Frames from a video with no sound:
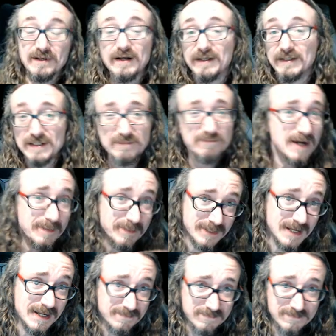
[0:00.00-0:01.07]
uh, again, probably
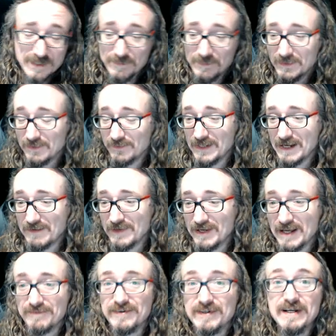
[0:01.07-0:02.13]
not something that would have a
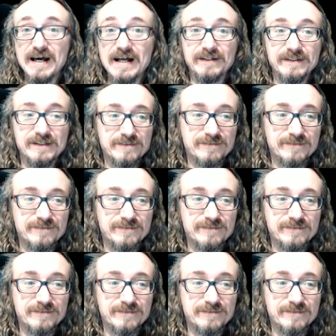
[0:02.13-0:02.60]
lot of fidelity